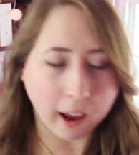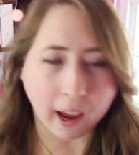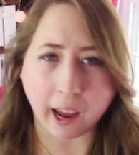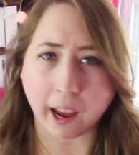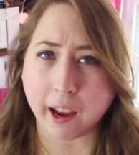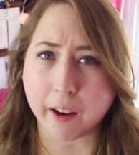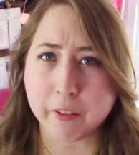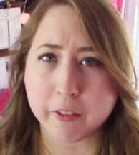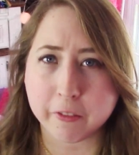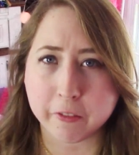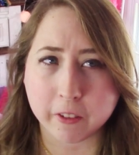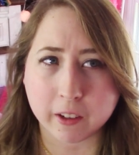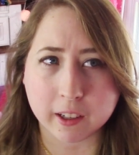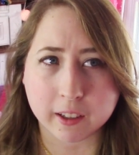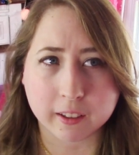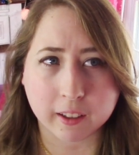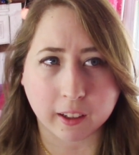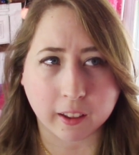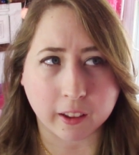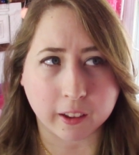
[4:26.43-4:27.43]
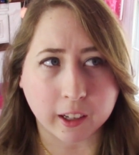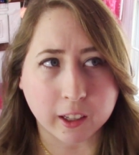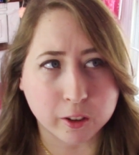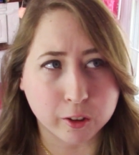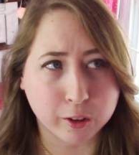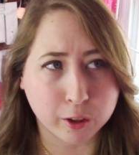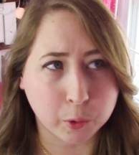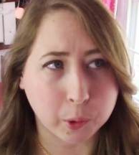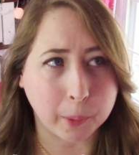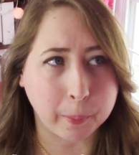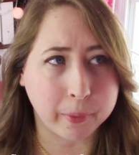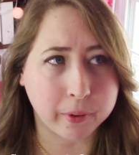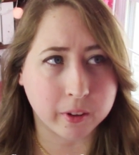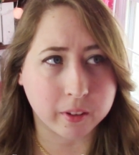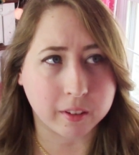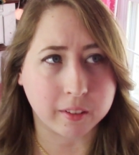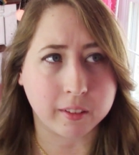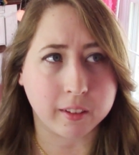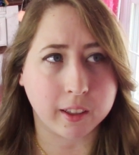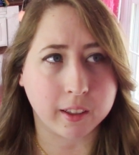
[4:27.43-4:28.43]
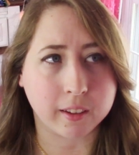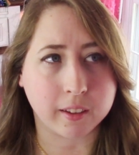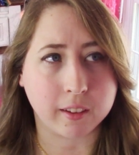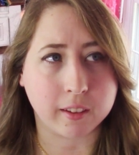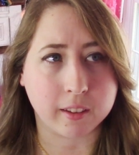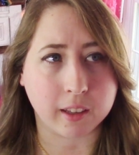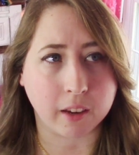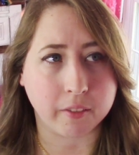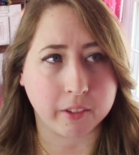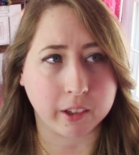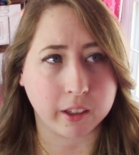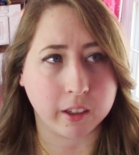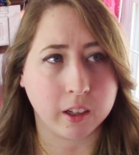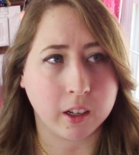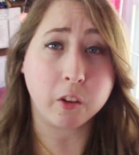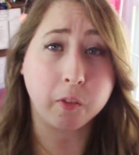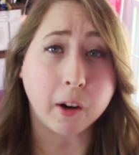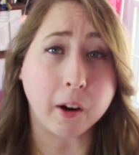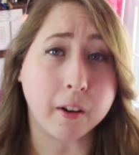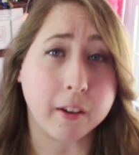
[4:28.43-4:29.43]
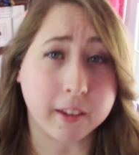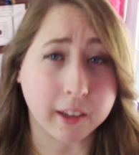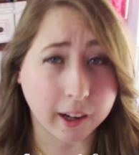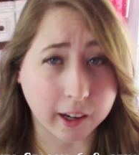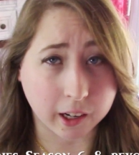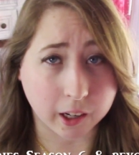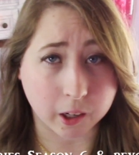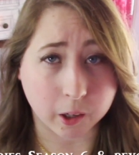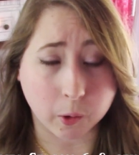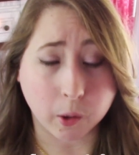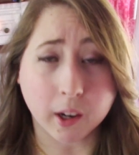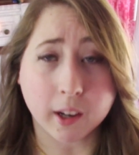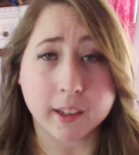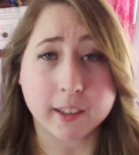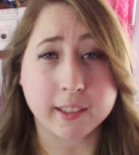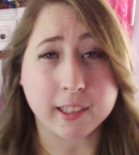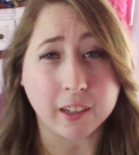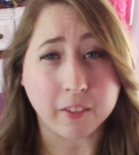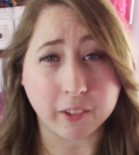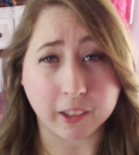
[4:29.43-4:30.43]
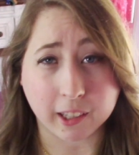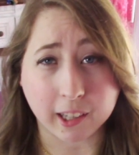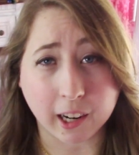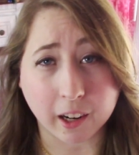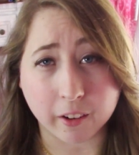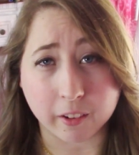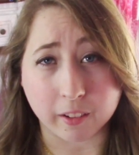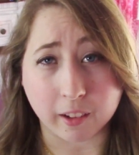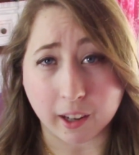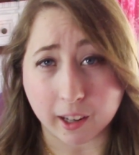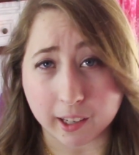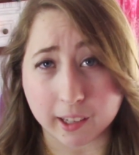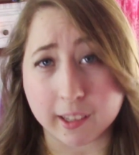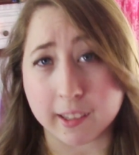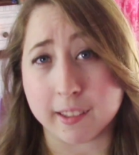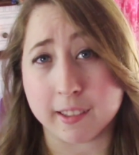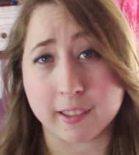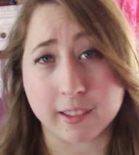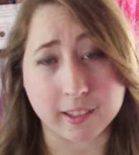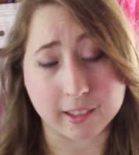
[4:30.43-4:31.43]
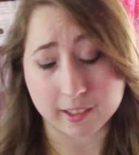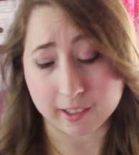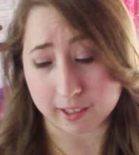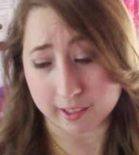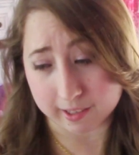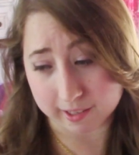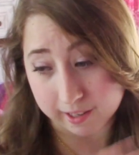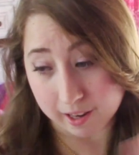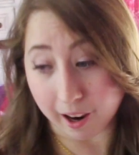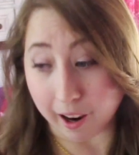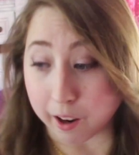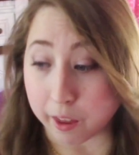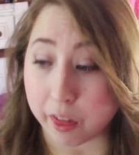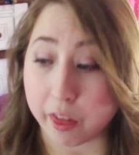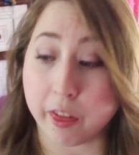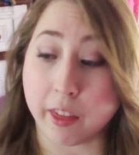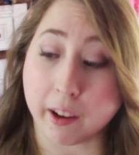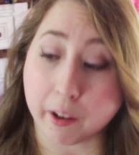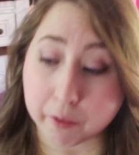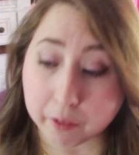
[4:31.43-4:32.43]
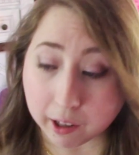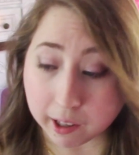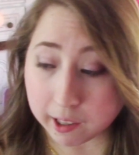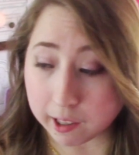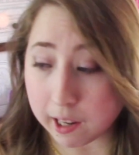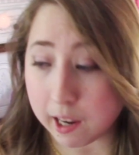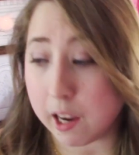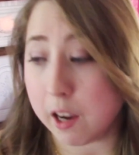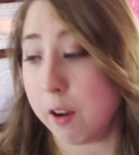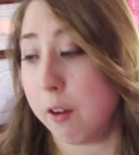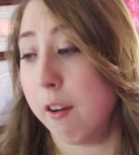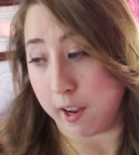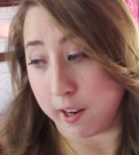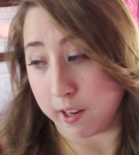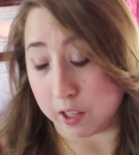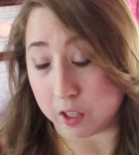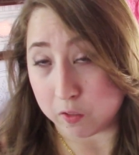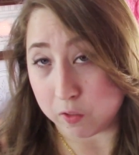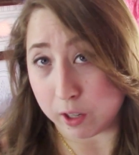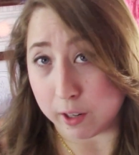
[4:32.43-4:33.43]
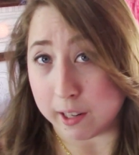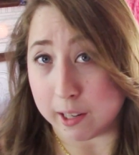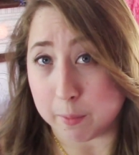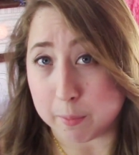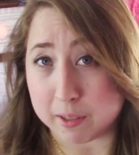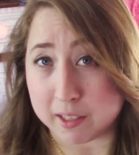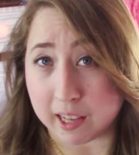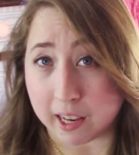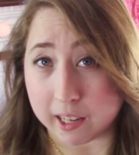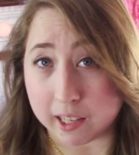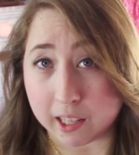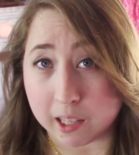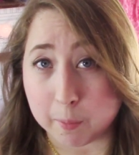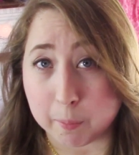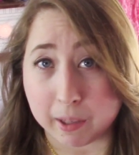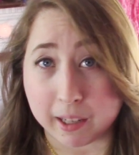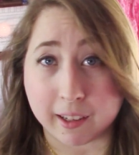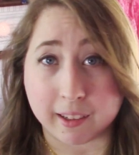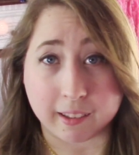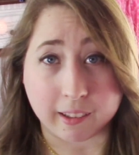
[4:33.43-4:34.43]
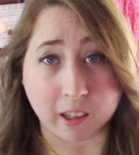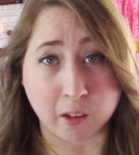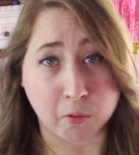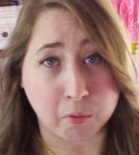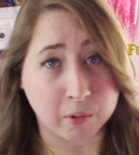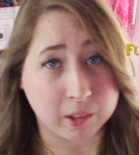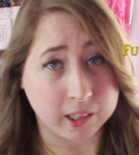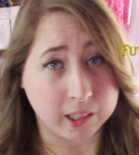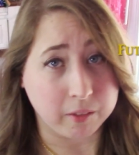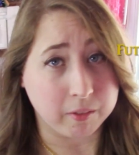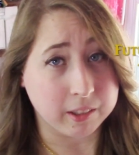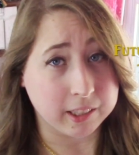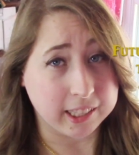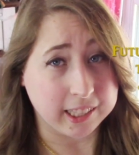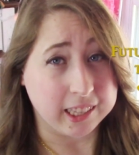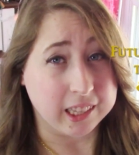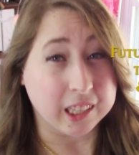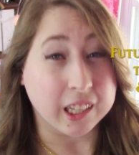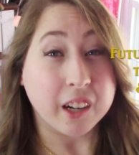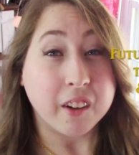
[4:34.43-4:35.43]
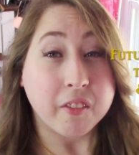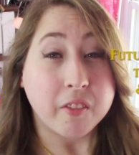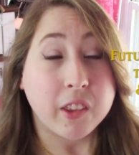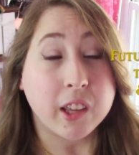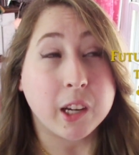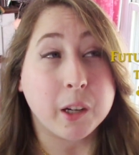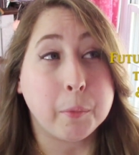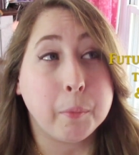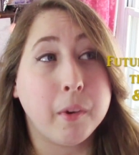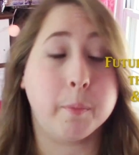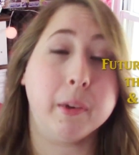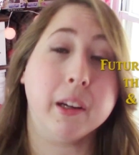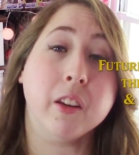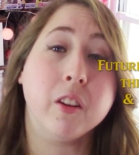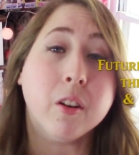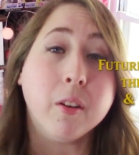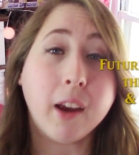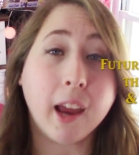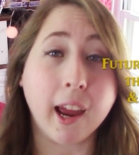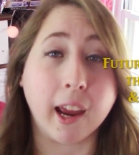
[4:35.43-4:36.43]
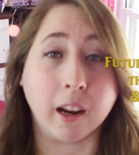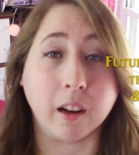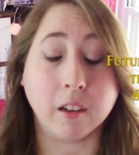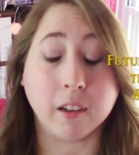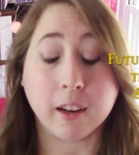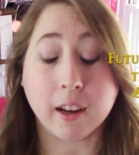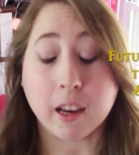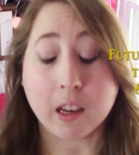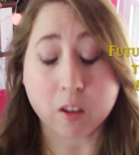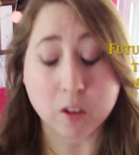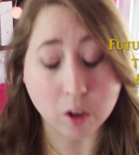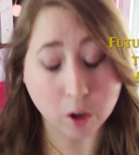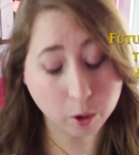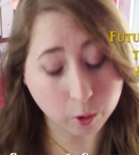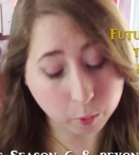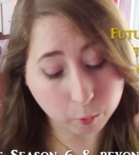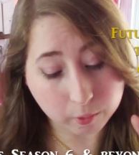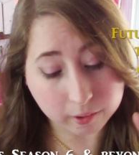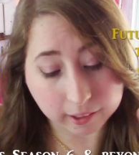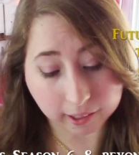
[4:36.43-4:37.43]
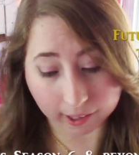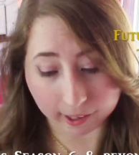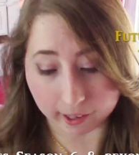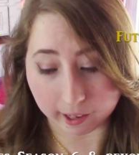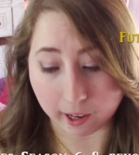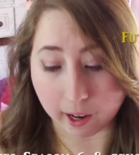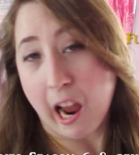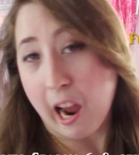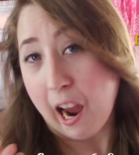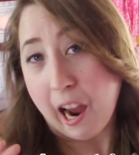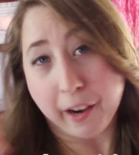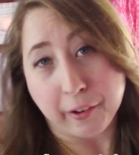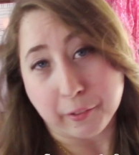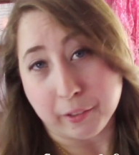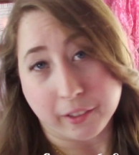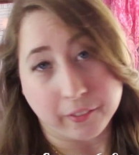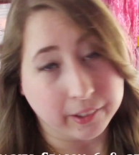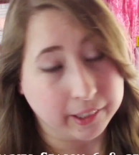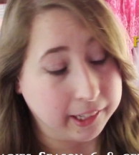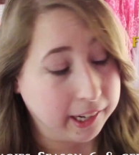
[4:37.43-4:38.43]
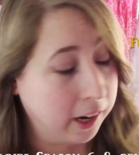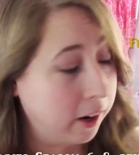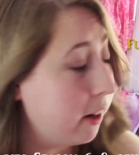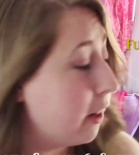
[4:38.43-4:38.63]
I haven't finished like the last 2 episodes of season 7. As far as I know, Stefan and Caroline is just, it's not a thing right now. It's very upsetting because I really love them, but it's okay. It's okay. I don't even care.